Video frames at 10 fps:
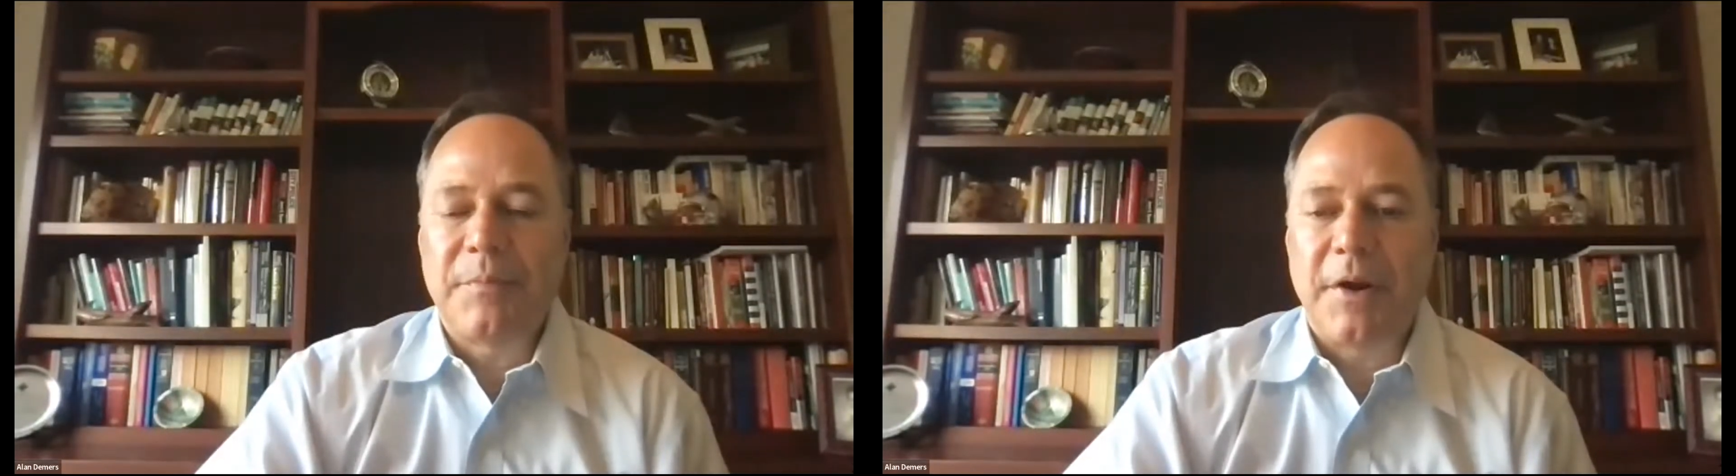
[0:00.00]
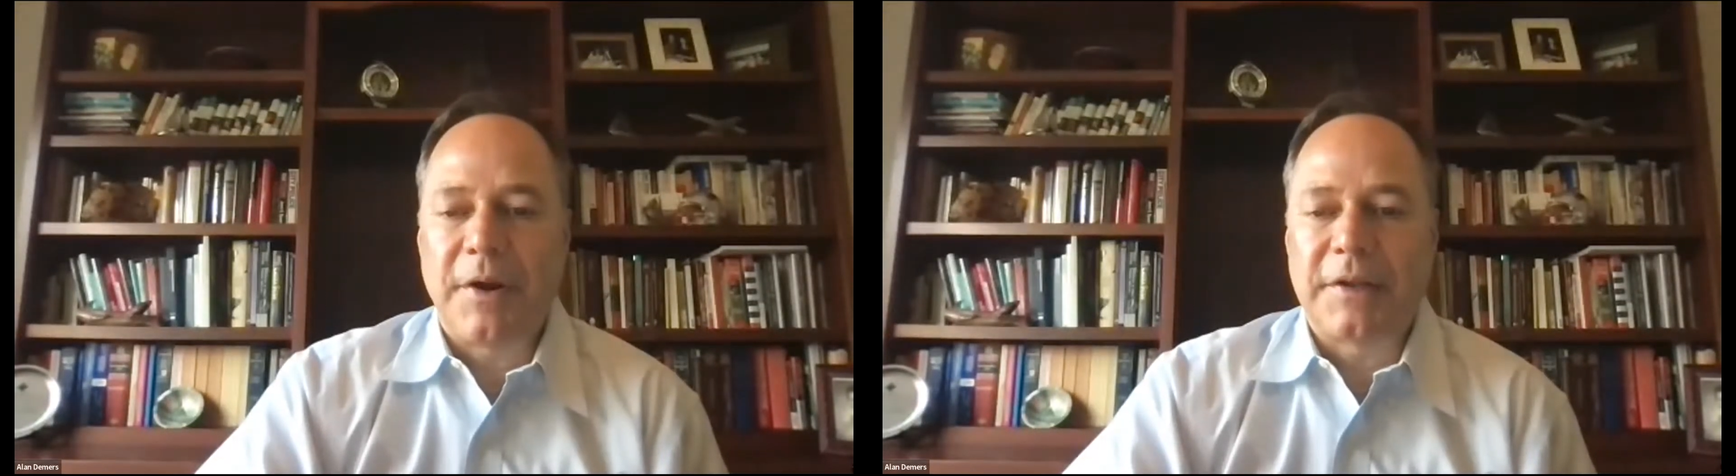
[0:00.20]

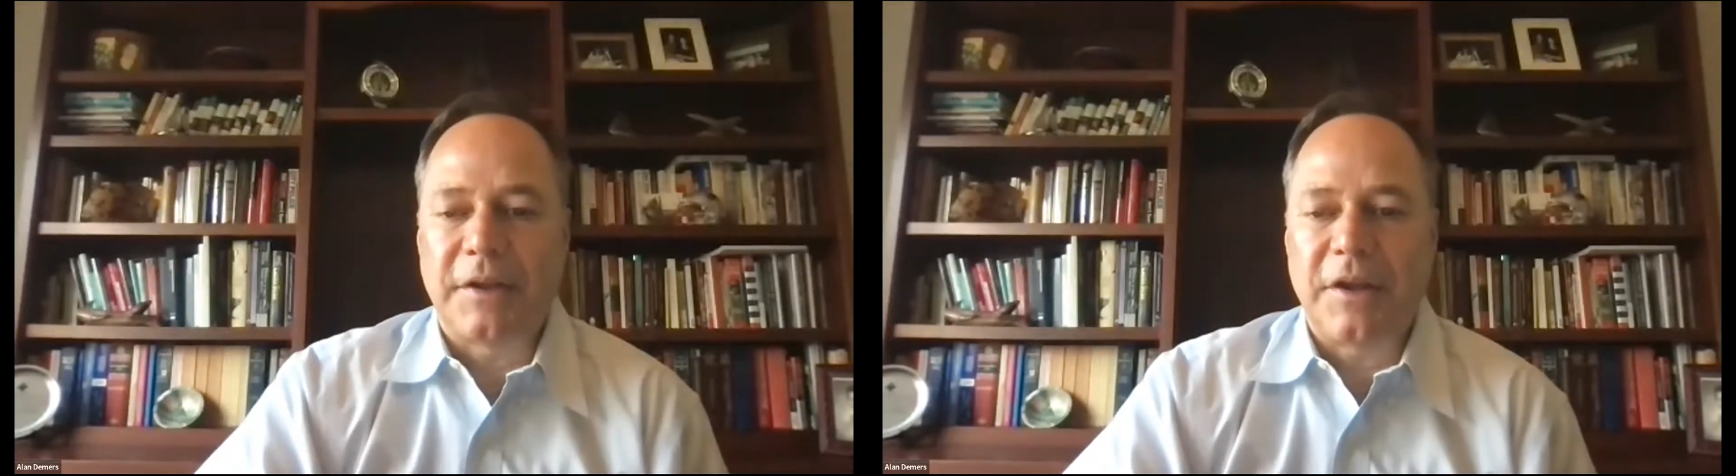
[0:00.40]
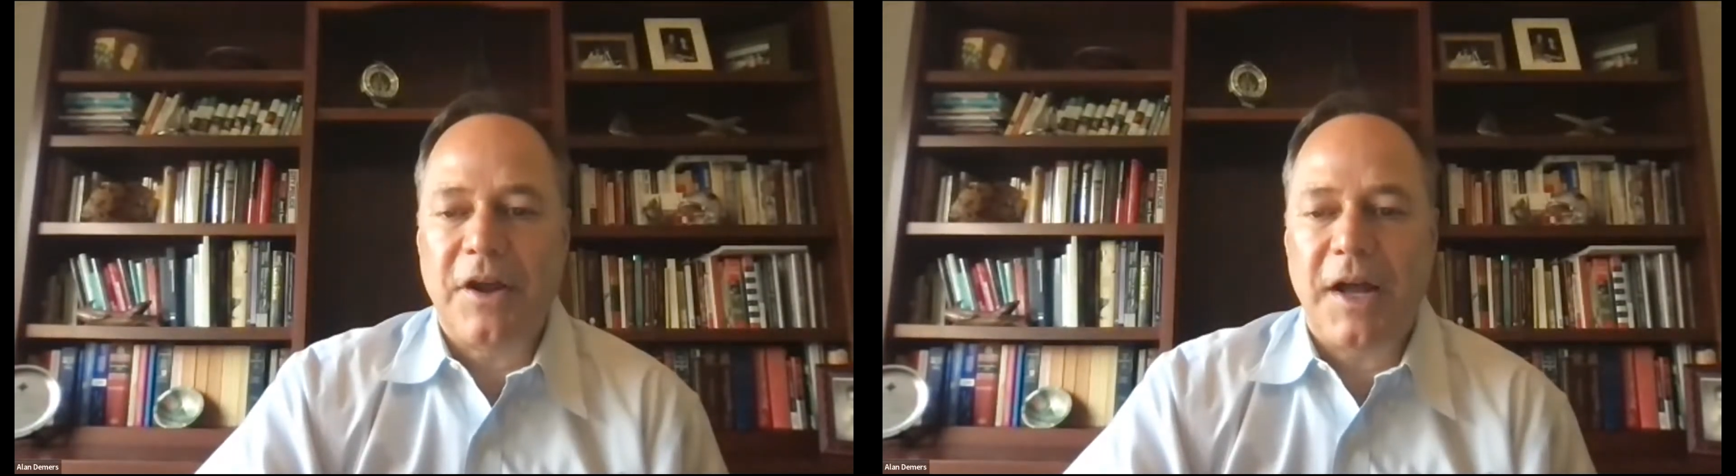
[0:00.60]
markets
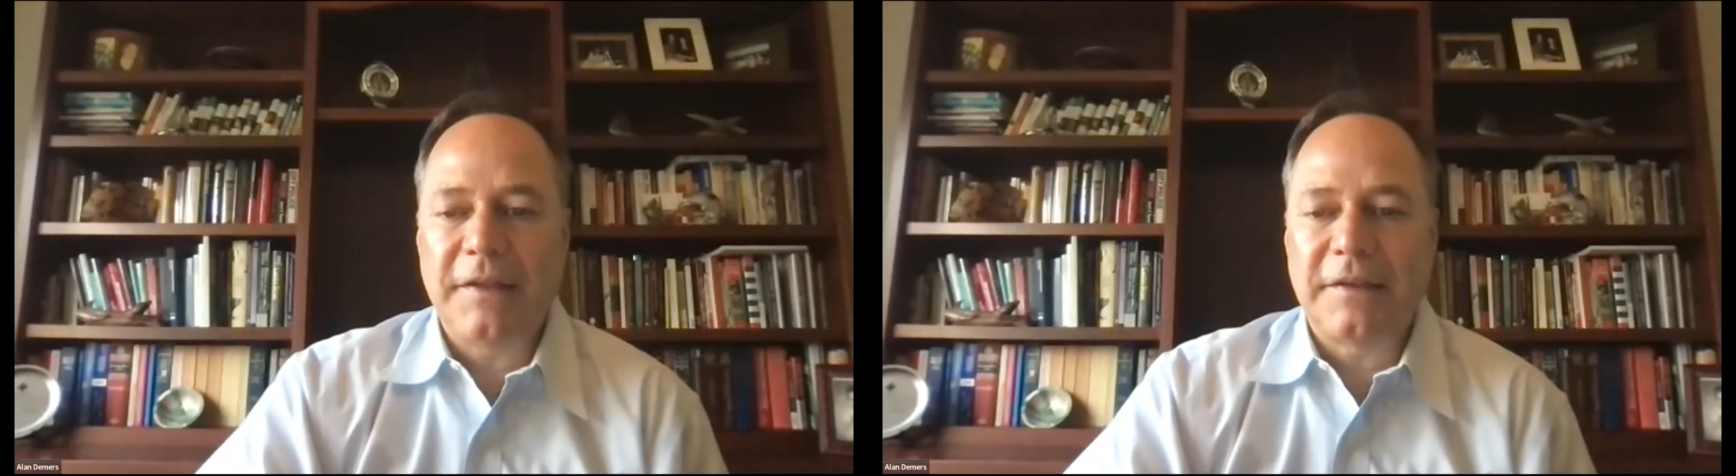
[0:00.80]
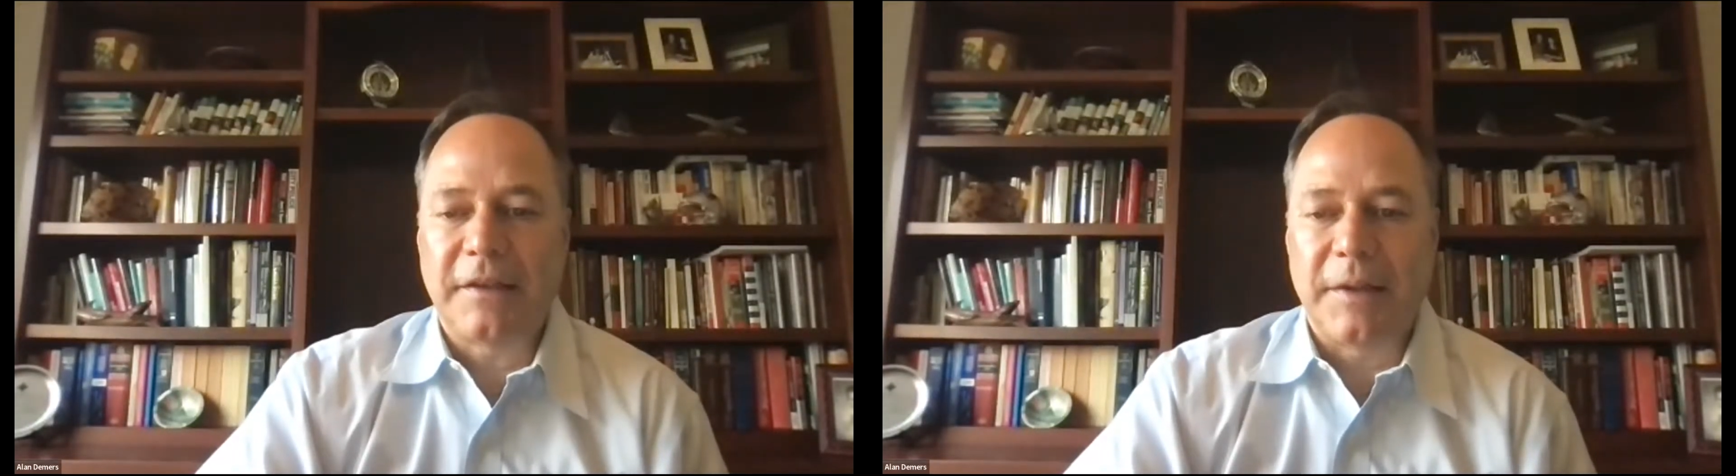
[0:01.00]
are
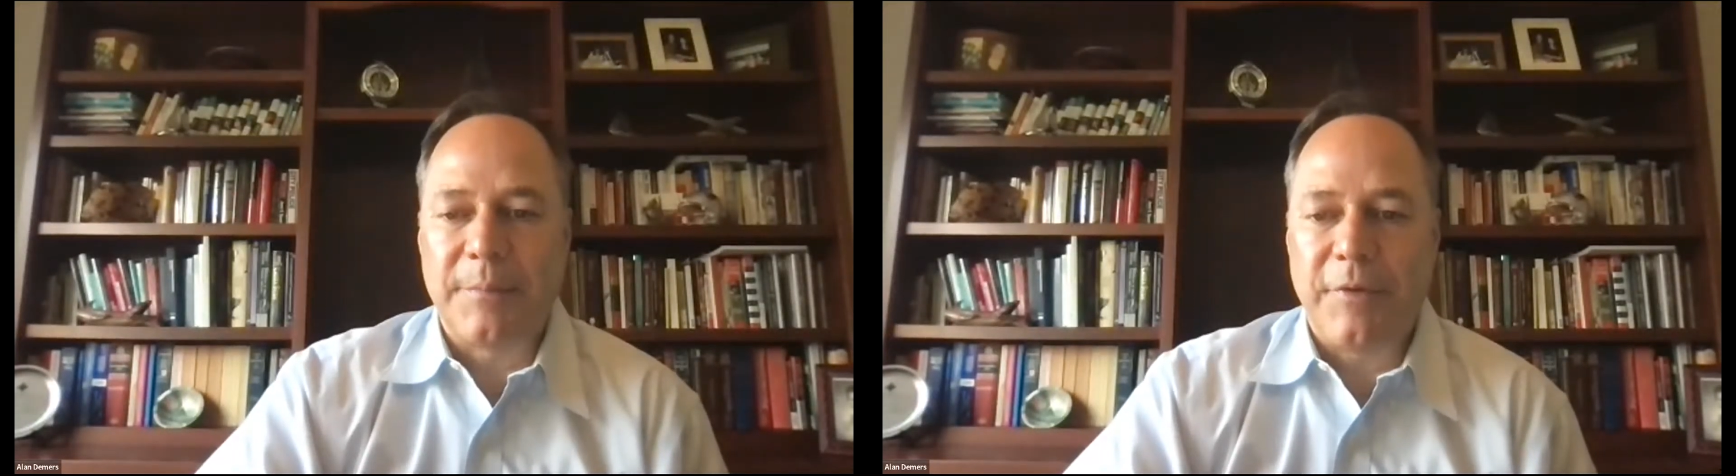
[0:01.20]
constantly